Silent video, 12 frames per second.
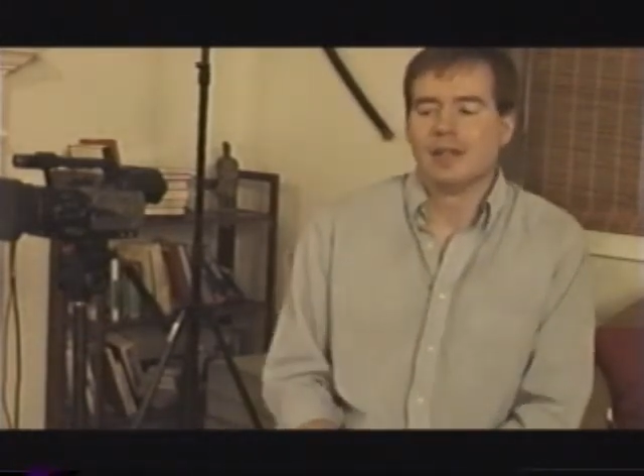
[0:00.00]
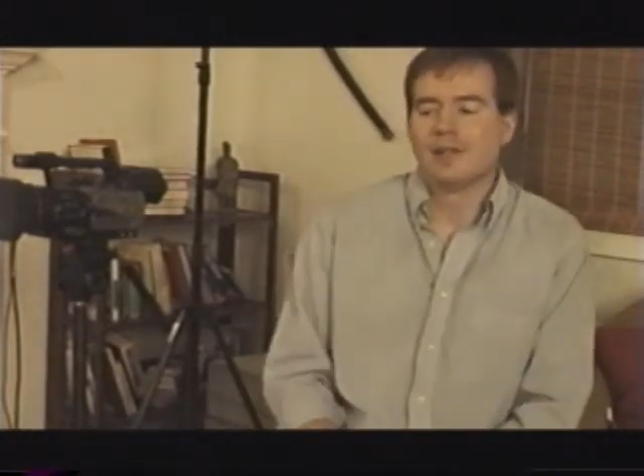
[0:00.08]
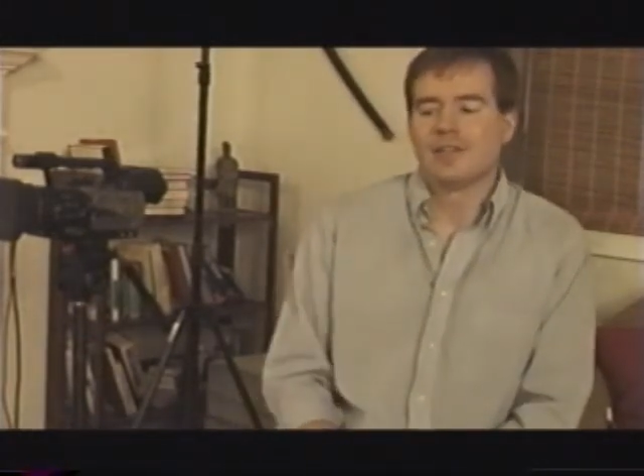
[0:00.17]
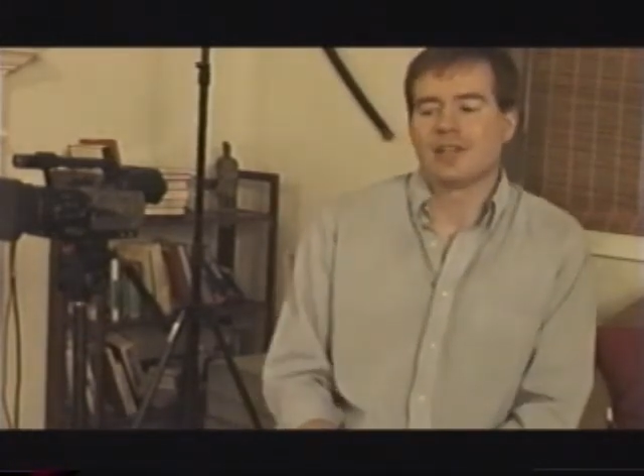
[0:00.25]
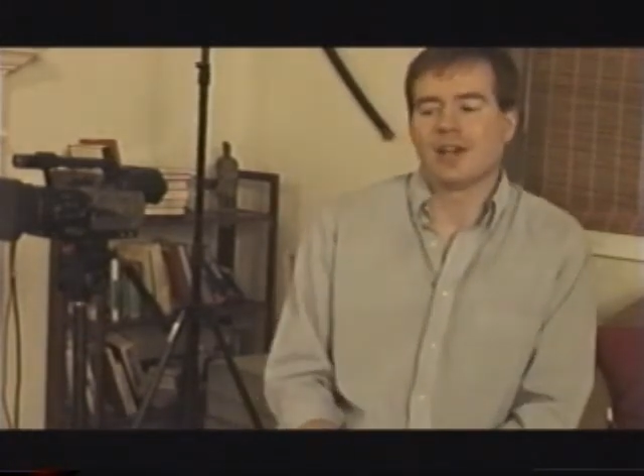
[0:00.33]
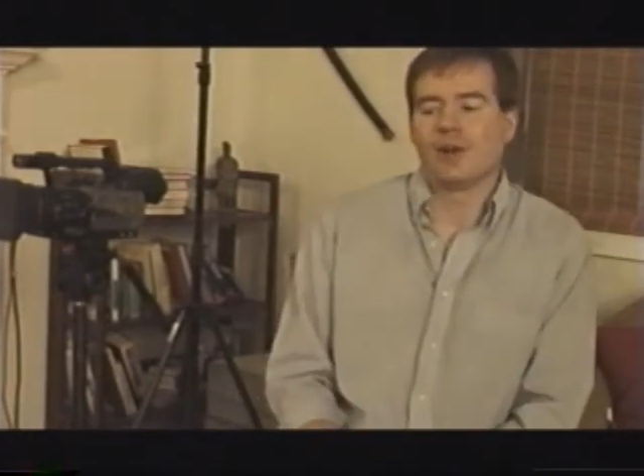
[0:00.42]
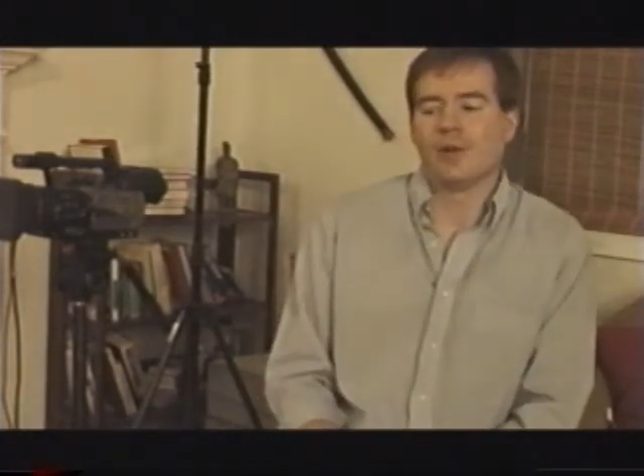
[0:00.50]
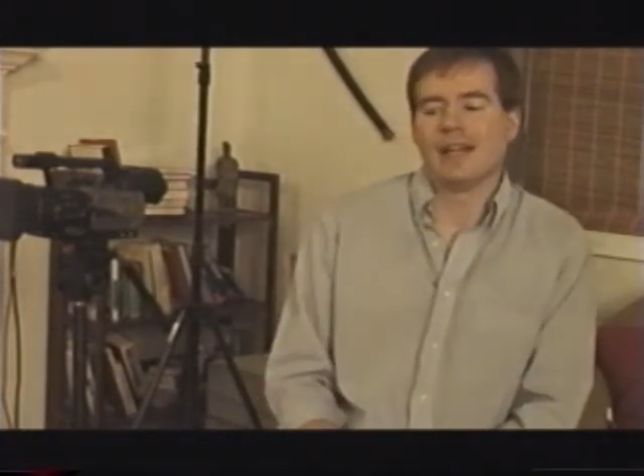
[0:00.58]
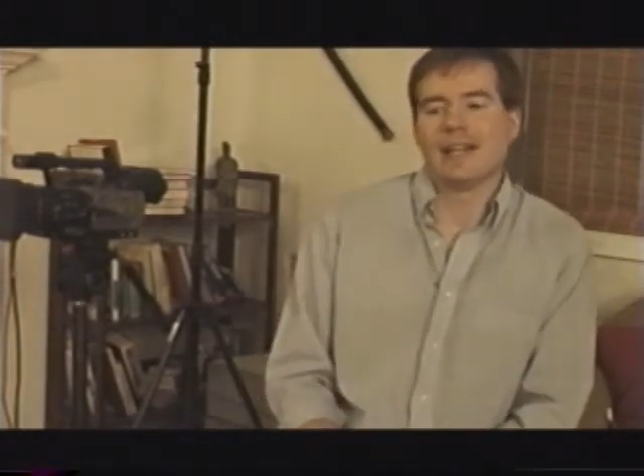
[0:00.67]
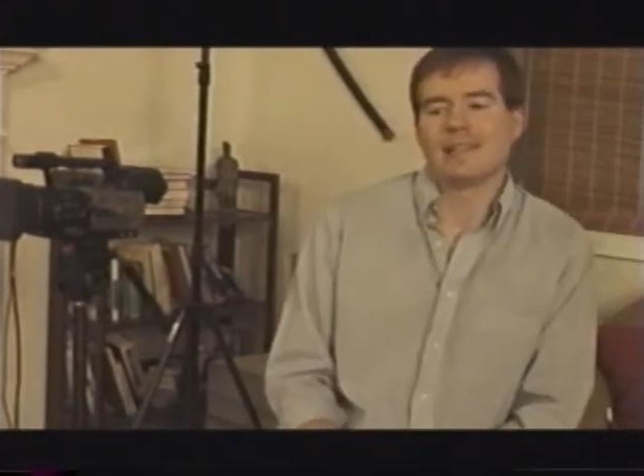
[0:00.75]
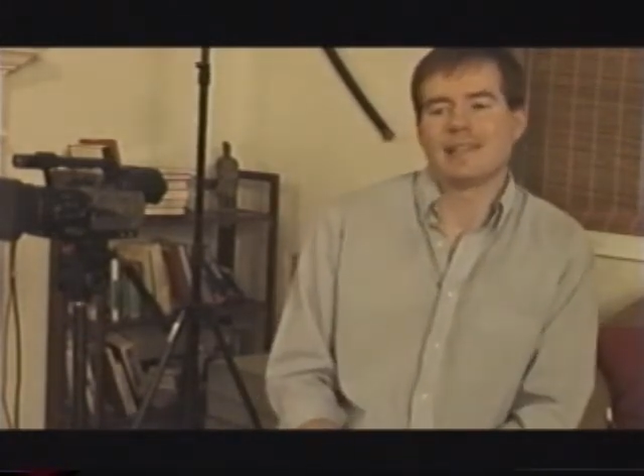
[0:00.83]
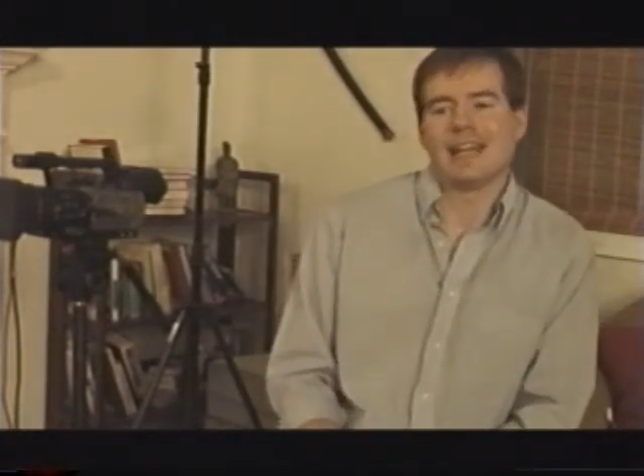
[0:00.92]
So
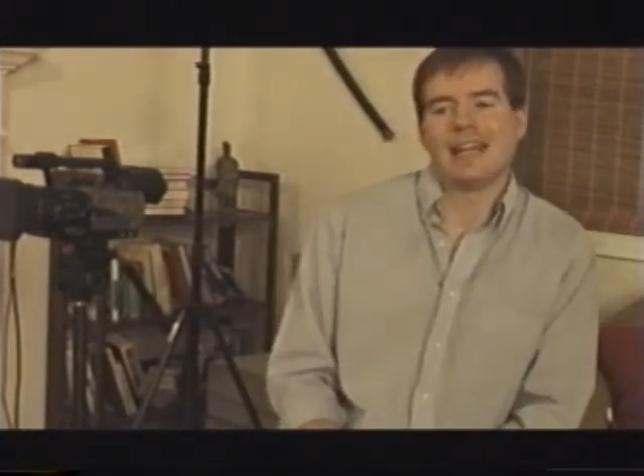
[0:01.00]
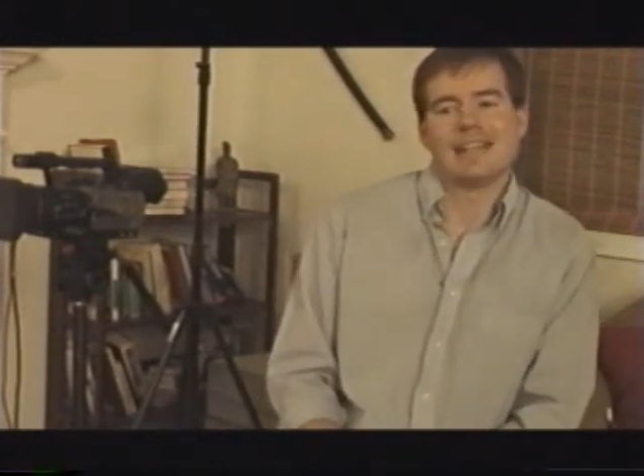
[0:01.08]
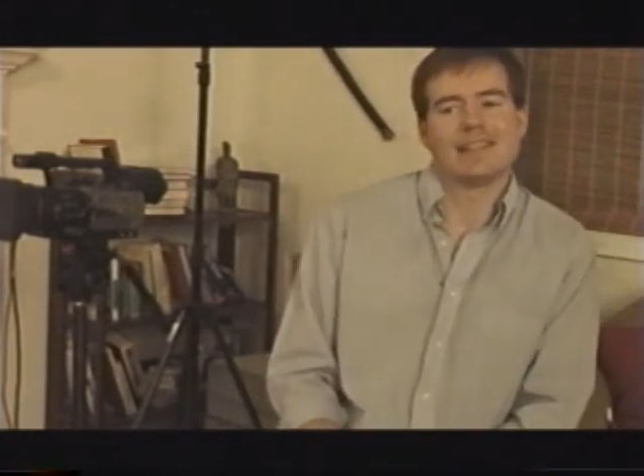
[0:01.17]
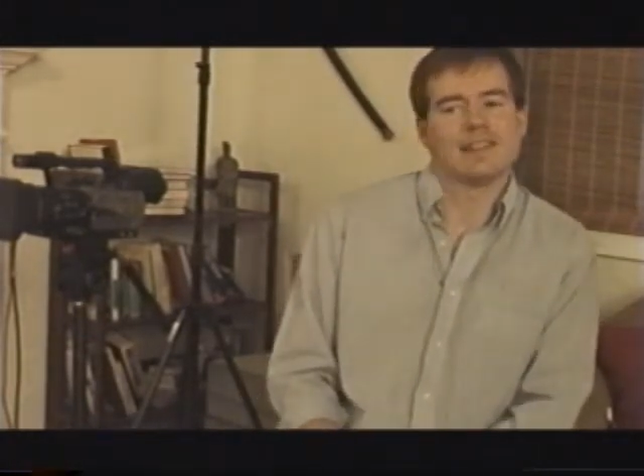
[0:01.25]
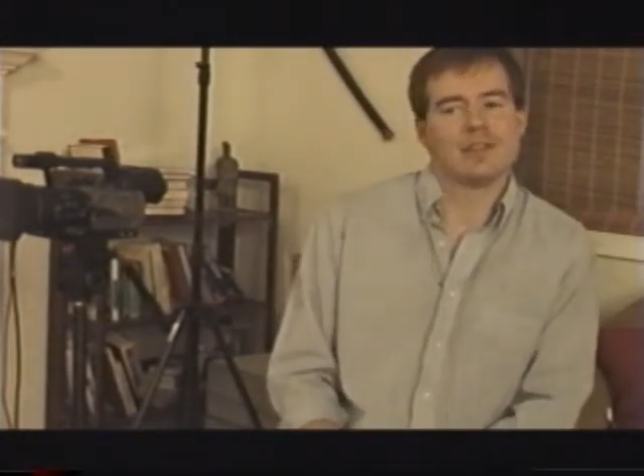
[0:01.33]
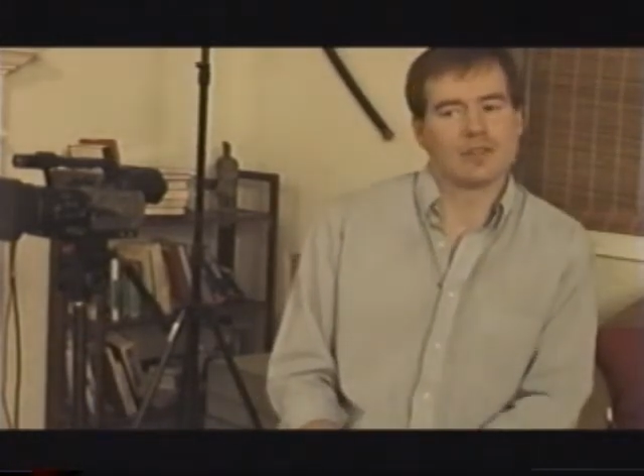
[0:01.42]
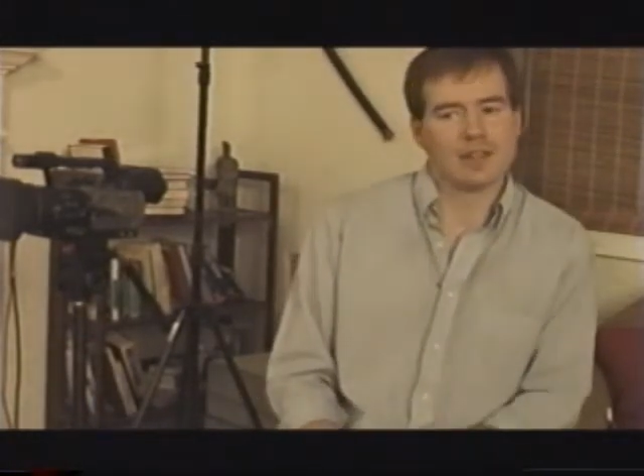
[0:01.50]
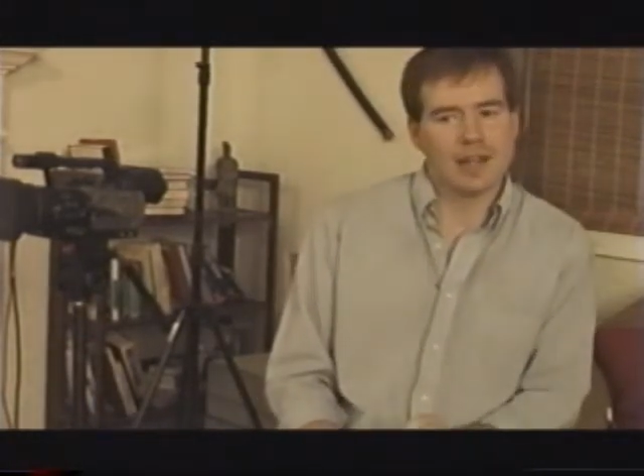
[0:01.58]
there's